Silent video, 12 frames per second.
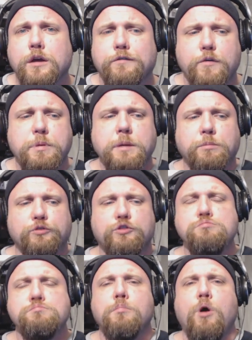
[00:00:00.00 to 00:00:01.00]
for people
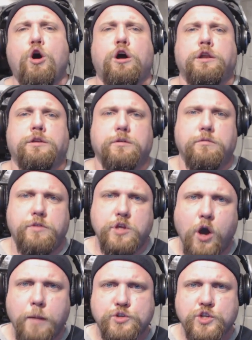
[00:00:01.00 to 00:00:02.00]
to mod the
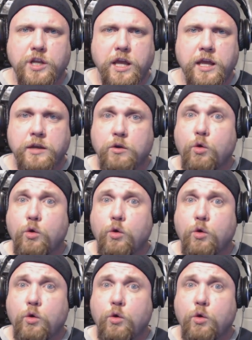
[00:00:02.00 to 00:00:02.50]
option in,